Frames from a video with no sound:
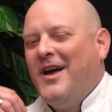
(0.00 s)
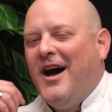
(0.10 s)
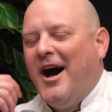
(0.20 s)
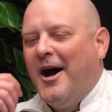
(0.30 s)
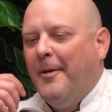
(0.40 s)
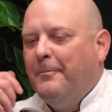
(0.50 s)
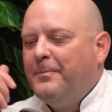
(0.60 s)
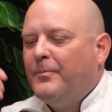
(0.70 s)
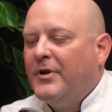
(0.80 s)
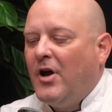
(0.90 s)

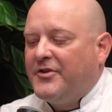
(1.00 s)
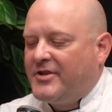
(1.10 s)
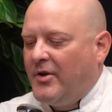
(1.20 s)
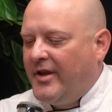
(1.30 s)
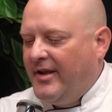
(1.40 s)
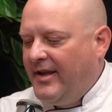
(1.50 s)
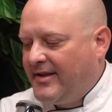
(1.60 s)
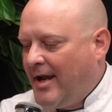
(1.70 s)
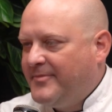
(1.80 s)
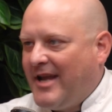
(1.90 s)
But no, so it
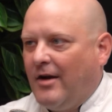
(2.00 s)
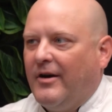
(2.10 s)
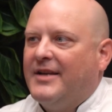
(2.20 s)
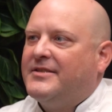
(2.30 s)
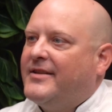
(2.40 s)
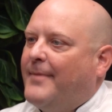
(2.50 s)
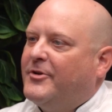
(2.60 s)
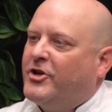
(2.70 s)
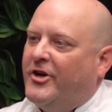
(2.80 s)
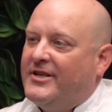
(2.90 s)
comes out rested. That
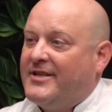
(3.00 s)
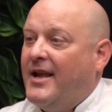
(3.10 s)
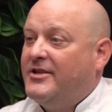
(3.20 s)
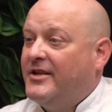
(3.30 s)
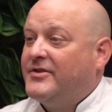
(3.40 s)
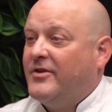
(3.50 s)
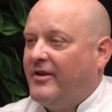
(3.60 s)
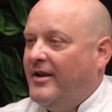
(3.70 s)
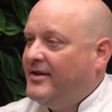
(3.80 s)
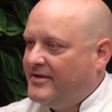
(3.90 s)
maturing stage is
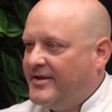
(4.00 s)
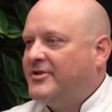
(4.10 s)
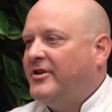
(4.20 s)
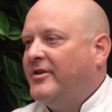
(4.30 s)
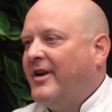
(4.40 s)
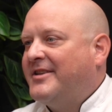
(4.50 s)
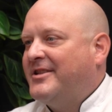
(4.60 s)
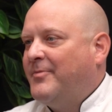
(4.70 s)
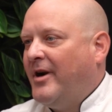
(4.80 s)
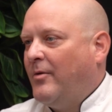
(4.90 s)
essentially the
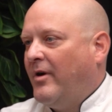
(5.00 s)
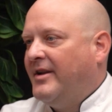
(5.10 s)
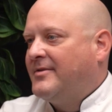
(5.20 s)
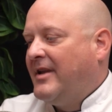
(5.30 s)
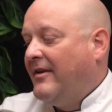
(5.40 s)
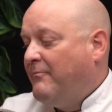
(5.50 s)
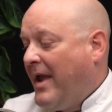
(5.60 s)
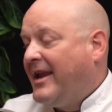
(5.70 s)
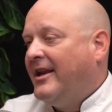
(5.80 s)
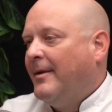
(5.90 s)
resting period where it's
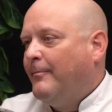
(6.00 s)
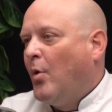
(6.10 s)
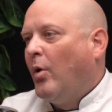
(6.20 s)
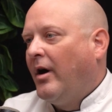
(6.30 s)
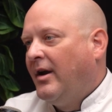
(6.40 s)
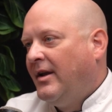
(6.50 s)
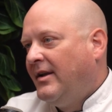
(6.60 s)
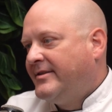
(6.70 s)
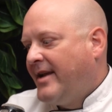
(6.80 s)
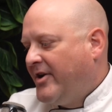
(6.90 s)
making it more
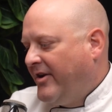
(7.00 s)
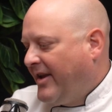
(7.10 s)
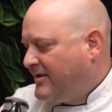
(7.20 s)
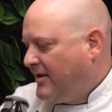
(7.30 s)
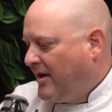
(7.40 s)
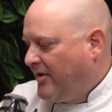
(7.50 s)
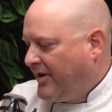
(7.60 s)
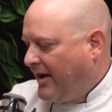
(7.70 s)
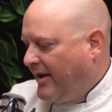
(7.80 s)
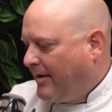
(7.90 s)
tender, and that's the other thing
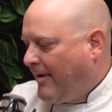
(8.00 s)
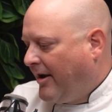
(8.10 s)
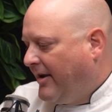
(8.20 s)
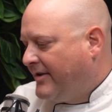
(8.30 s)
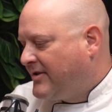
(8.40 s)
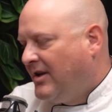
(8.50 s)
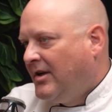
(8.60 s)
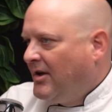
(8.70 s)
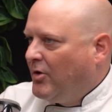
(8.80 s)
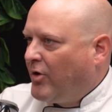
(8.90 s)
I like about it. It's
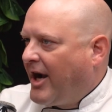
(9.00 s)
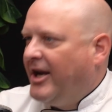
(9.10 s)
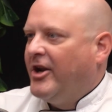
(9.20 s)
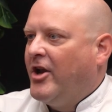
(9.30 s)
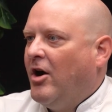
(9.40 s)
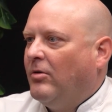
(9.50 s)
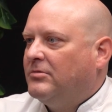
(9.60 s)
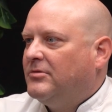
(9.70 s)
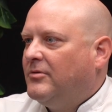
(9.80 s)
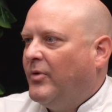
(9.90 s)
ready to go
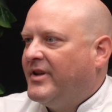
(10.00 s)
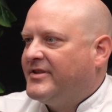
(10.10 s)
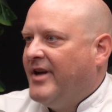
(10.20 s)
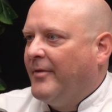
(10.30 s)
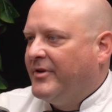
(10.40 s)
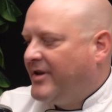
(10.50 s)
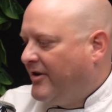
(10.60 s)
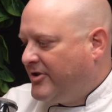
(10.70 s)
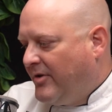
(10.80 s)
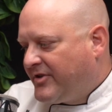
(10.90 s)
when it's done. When it
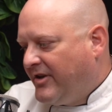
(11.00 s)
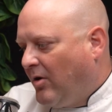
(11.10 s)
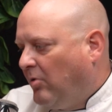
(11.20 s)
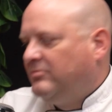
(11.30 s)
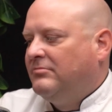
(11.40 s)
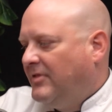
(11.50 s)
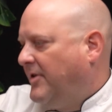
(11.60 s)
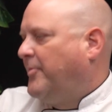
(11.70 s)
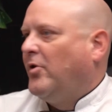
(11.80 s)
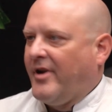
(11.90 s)
tells you it's in hold, you
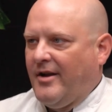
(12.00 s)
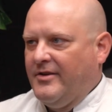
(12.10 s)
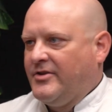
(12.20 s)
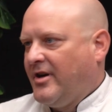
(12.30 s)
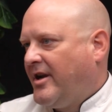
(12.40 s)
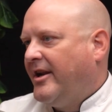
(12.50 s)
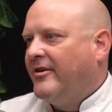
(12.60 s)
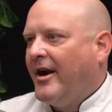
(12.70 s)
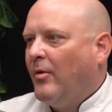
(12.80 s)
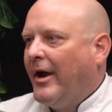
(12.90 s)
can pull it out and start cutting right away.